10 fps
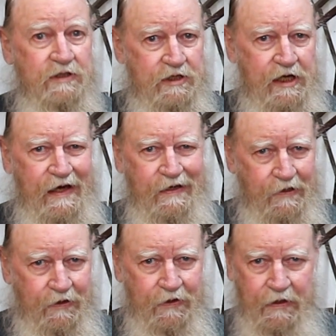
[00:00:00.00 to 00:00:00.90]

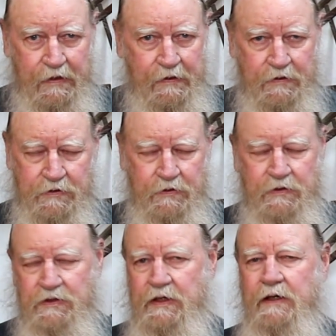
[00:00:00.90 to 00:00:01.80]
take, I guess you
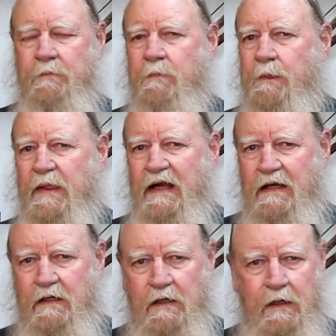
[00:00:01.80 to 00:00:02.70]
could say.
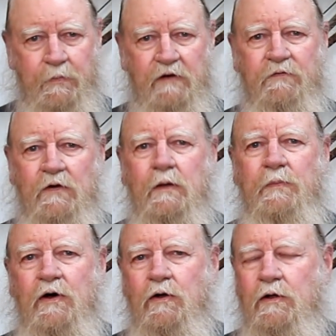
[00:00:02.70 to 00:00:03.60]
I'm going to film
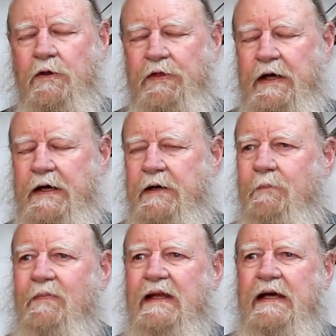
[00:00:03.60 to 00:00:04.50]
the whole
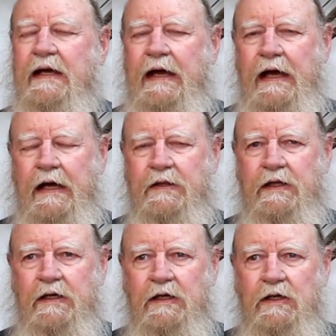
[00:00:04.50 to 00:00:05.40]
thing and
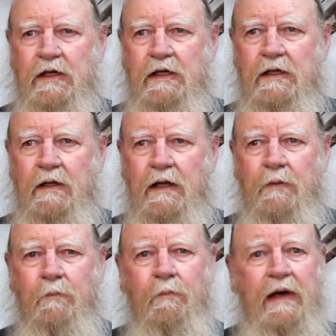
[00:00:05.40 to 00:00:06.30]
then
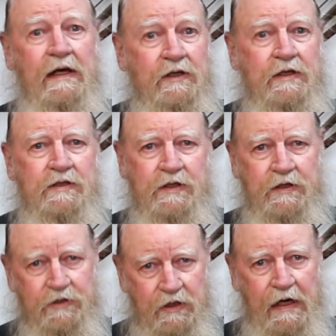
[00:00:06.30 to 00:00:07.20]
make a
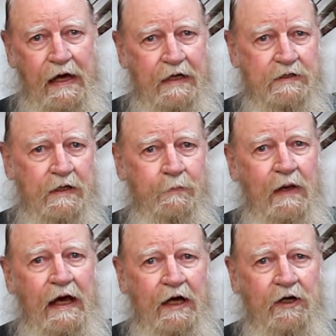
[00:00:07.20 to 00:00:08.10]
decision as
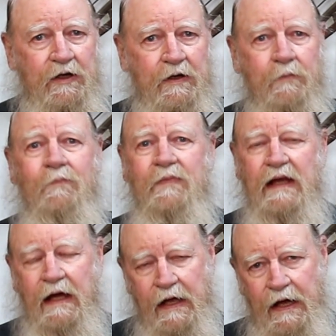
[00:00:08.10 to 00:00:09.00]
I'm editing
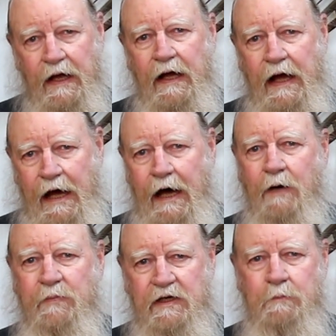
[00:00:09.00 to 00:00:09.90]
how
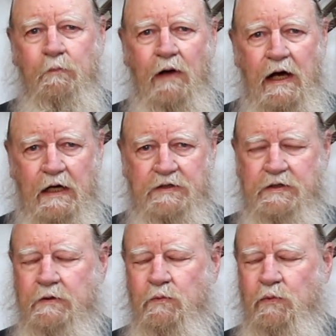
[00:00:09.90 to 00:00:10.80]
many blocks
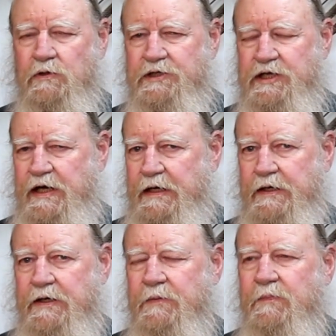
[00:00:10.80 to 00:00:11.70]
it will
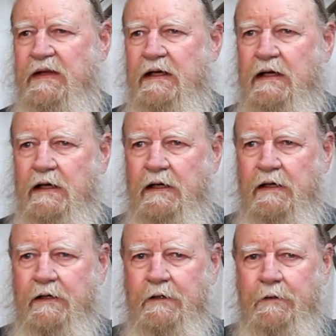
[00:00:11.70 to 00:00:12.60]
take.
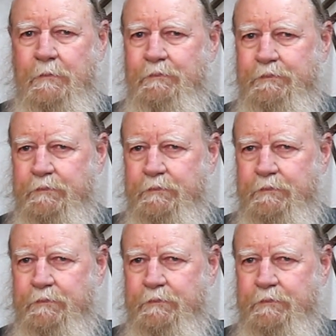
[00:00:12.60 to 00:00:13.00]
As